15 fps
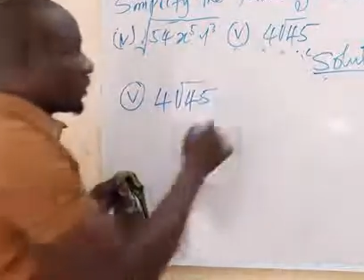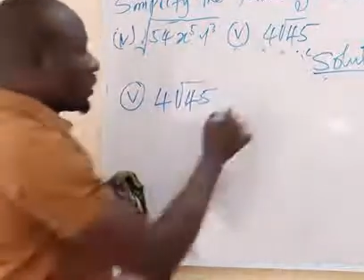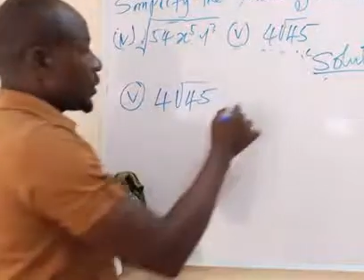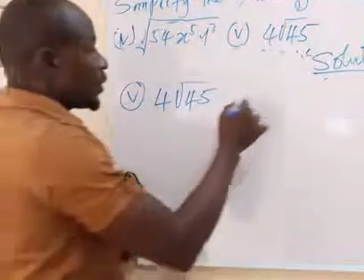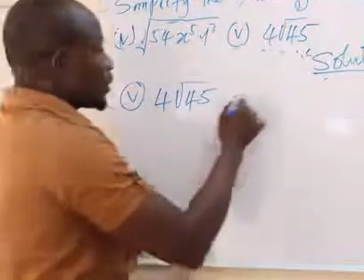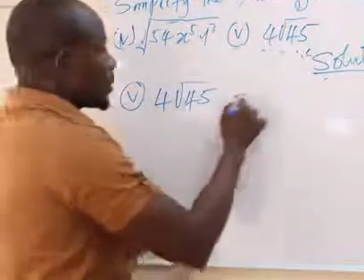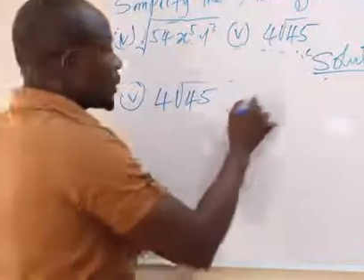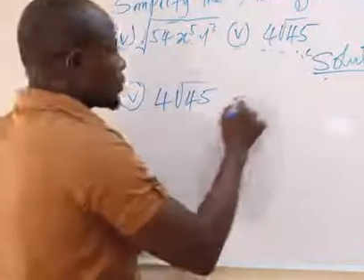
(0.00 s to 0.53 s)

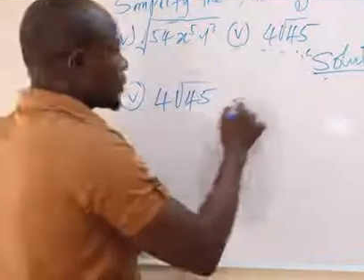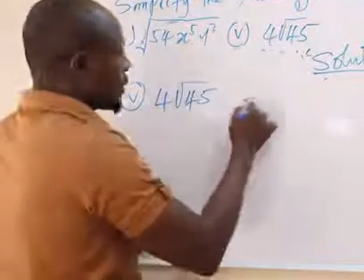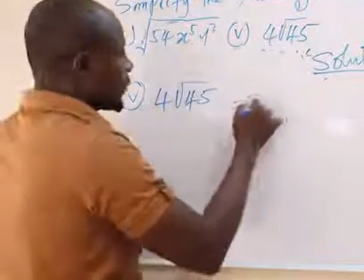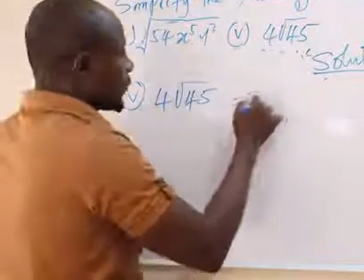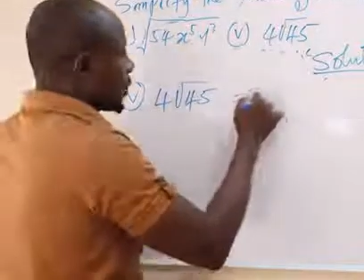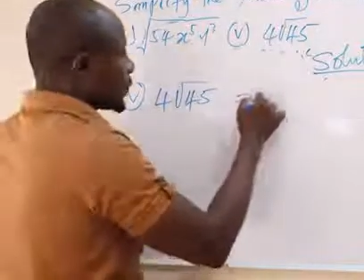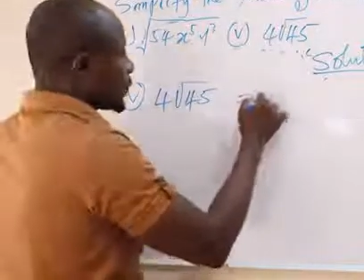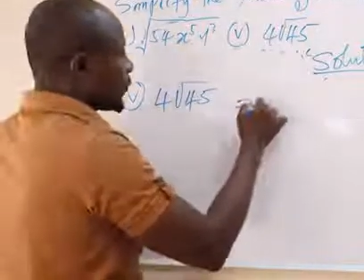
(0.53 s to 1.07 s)
So this will give
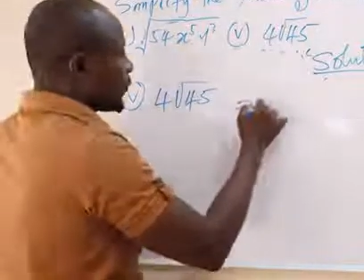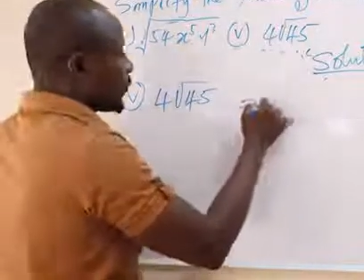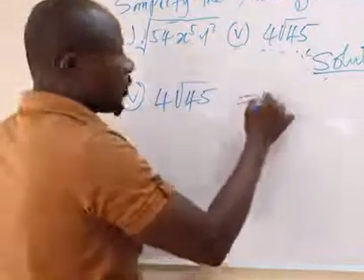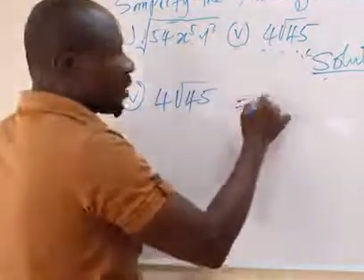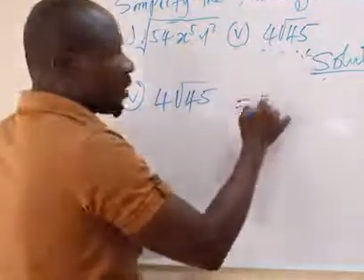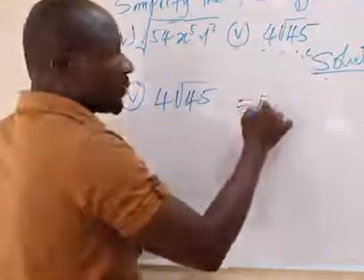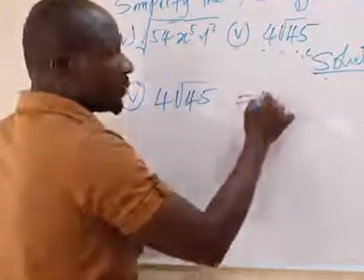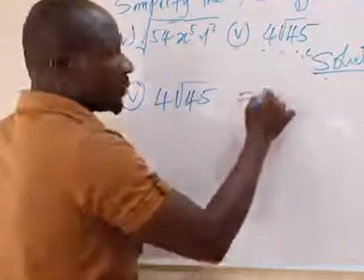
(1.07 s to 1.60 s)
us
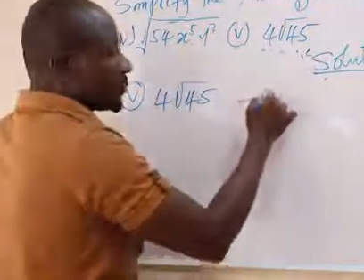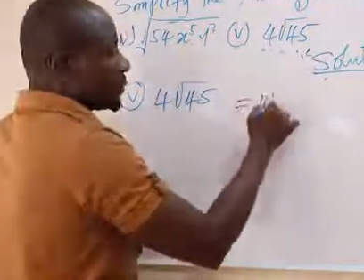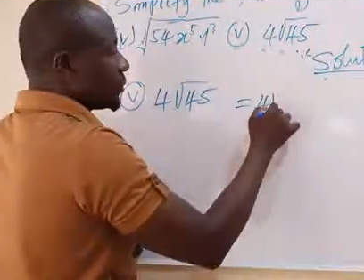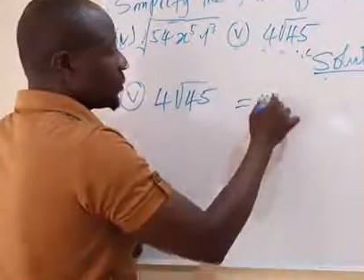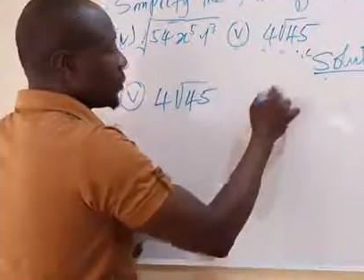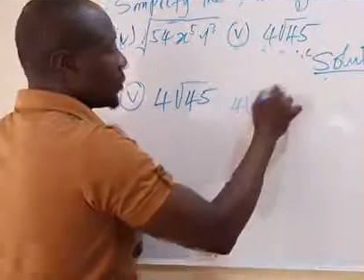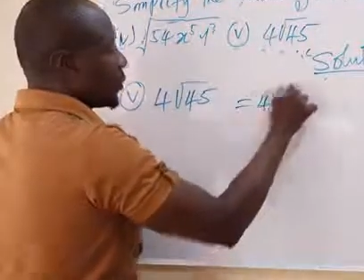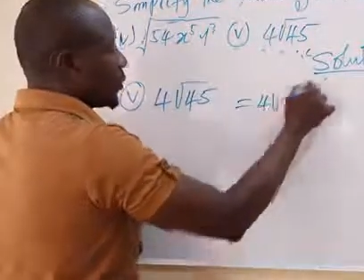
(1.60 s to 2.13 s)
4
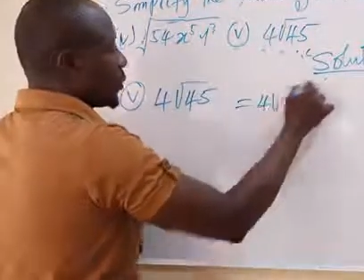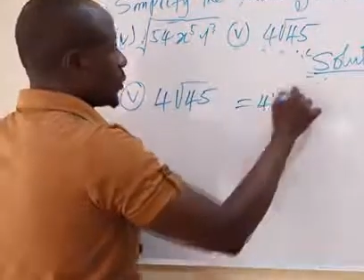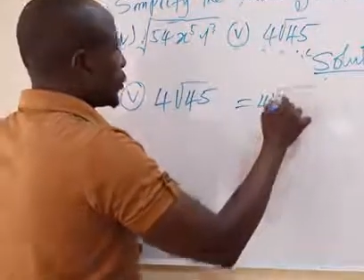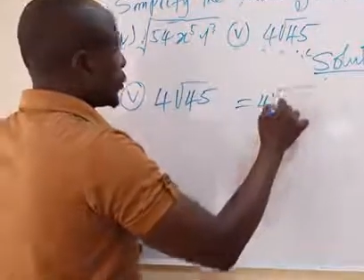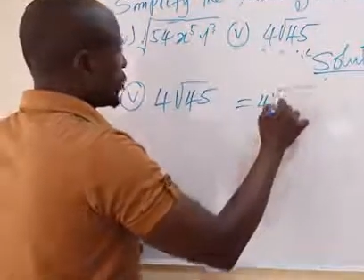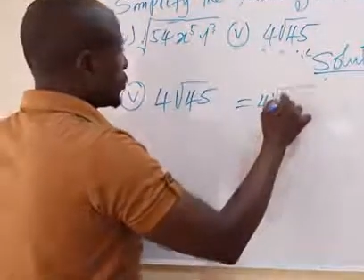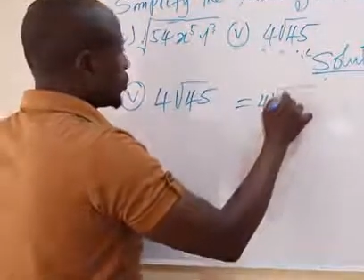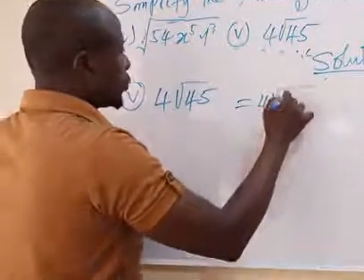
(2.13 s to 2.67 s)

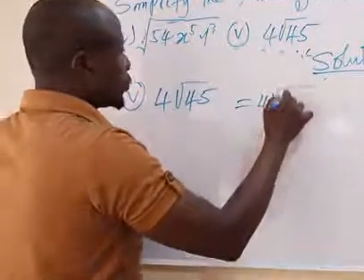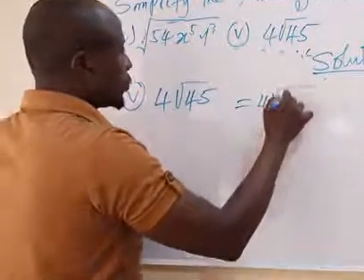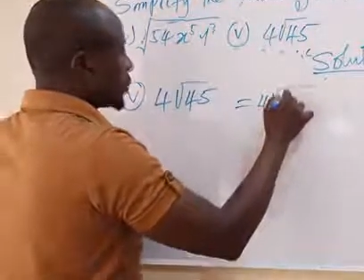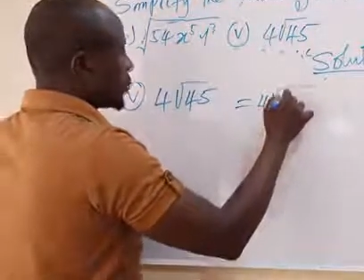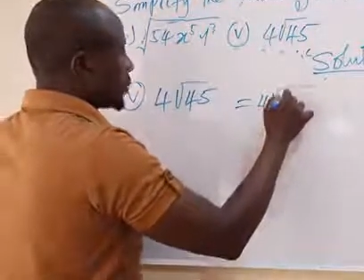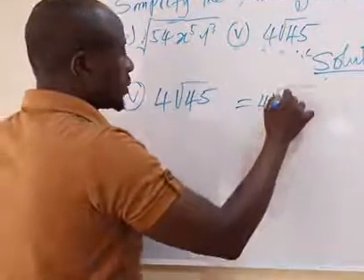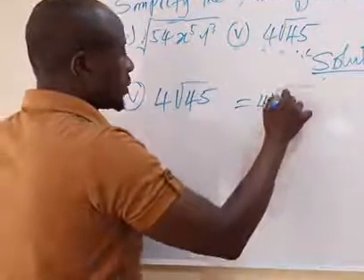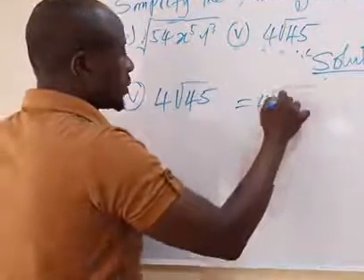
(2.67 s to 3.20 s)
root
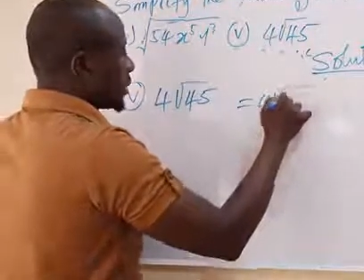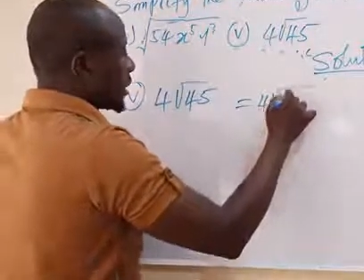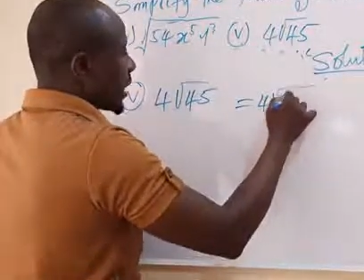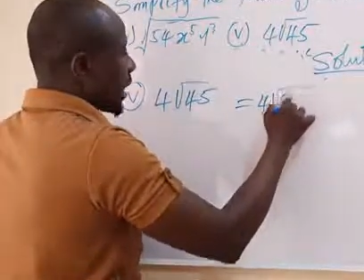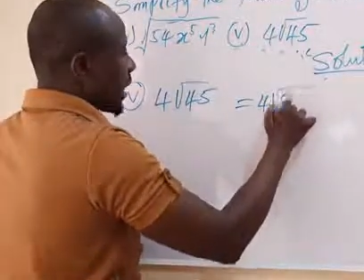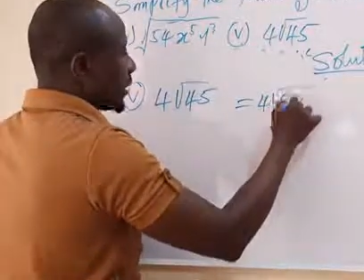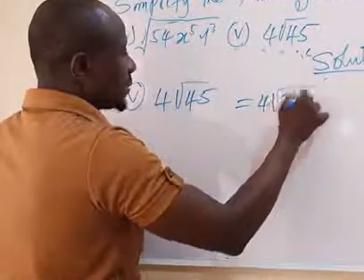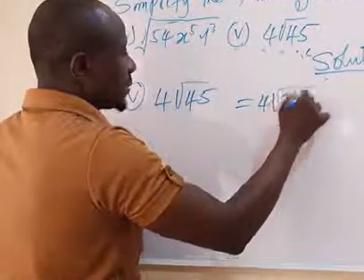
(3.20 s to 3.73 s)
9
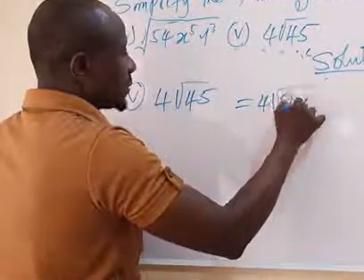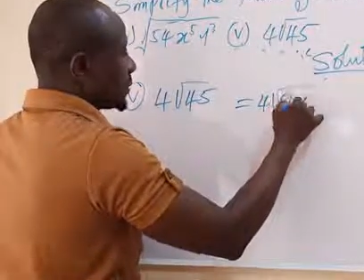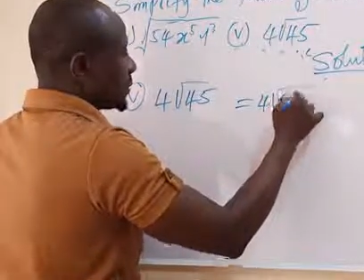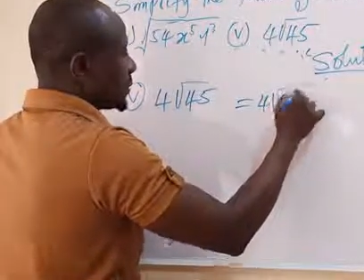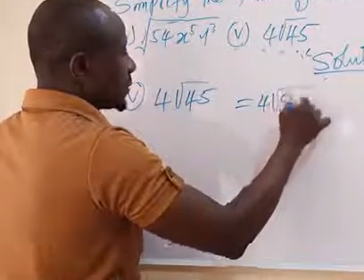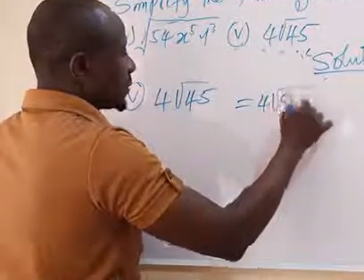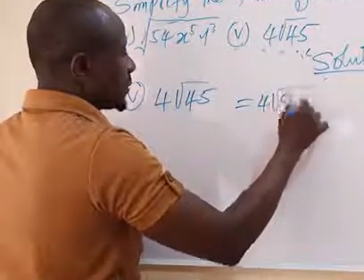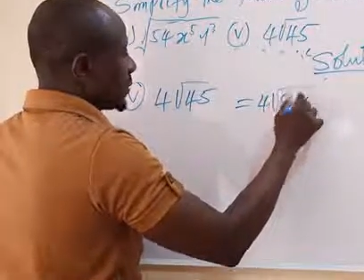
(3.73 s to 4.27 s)

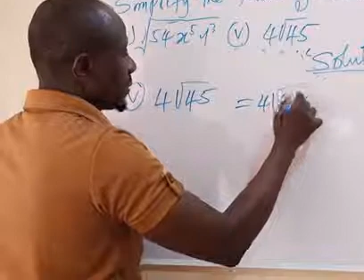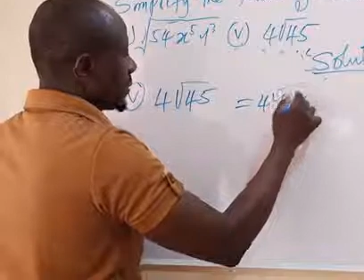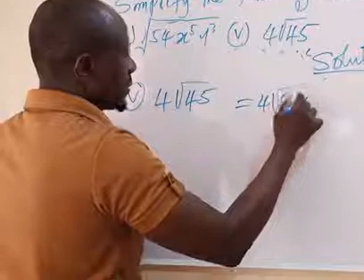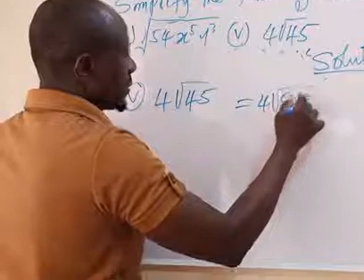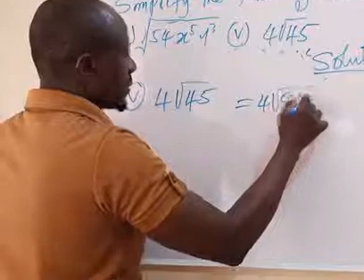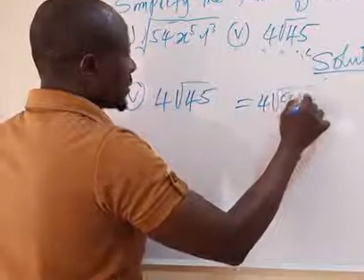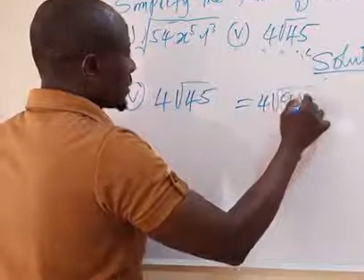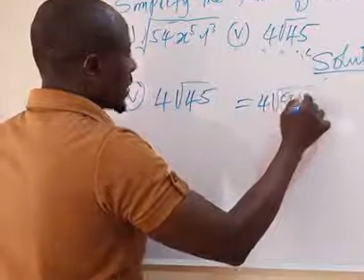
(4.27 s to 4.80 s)

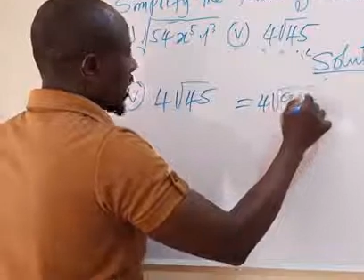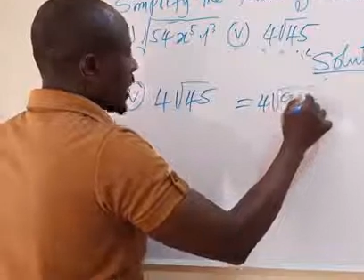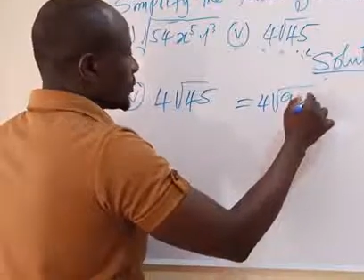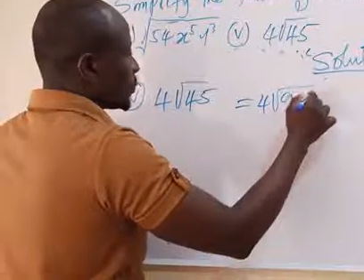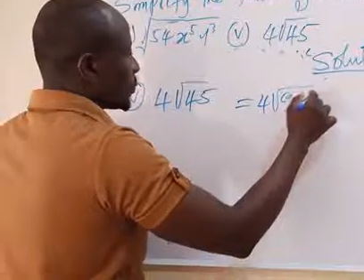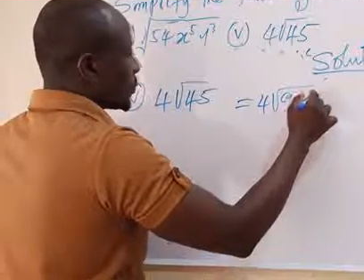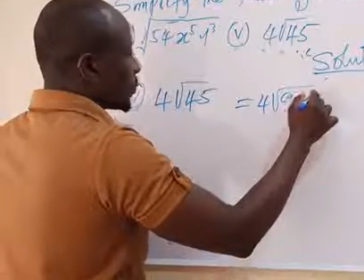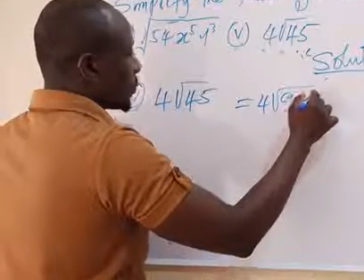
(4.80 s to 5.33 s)
times
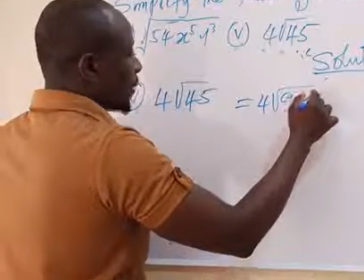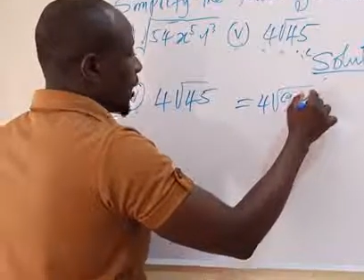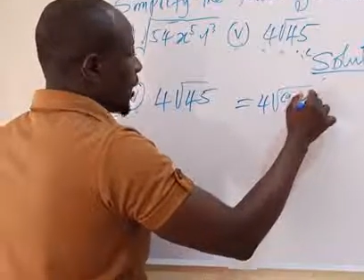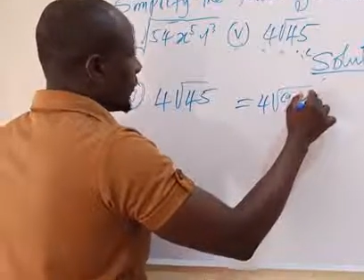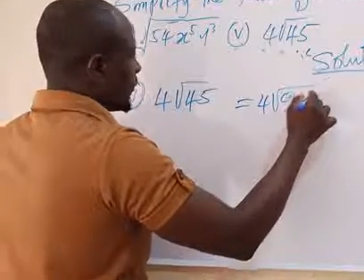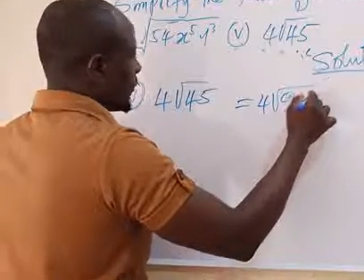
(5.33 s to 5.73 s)
root 5.